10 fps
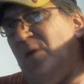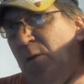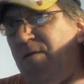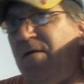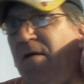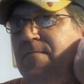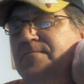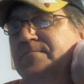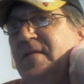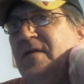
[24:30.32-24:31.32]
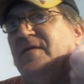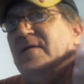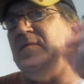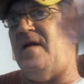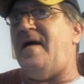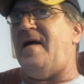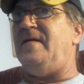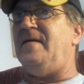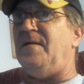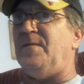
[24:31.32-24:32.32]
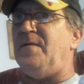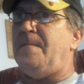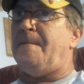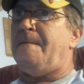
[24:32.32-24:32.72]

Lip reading: Of course, I'm not stupid. I had another one.